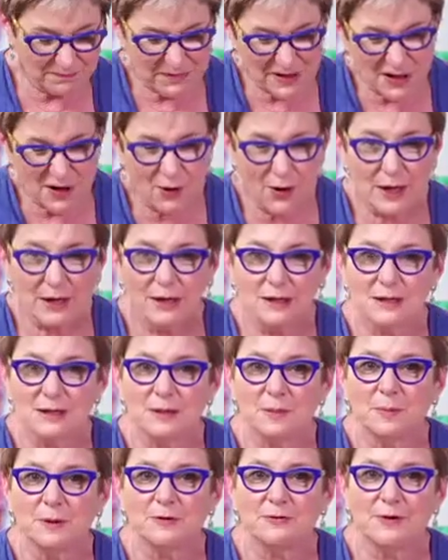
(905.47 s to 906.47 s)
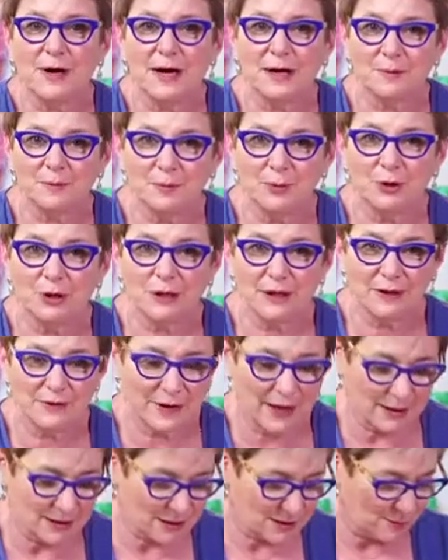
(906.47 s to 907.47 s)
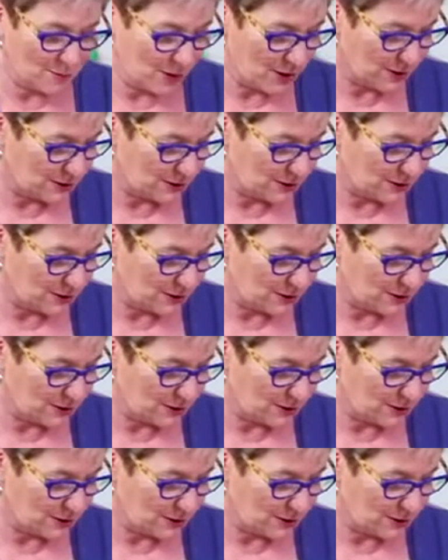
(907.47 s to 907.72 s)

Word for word: so I could simplify it and put it in that small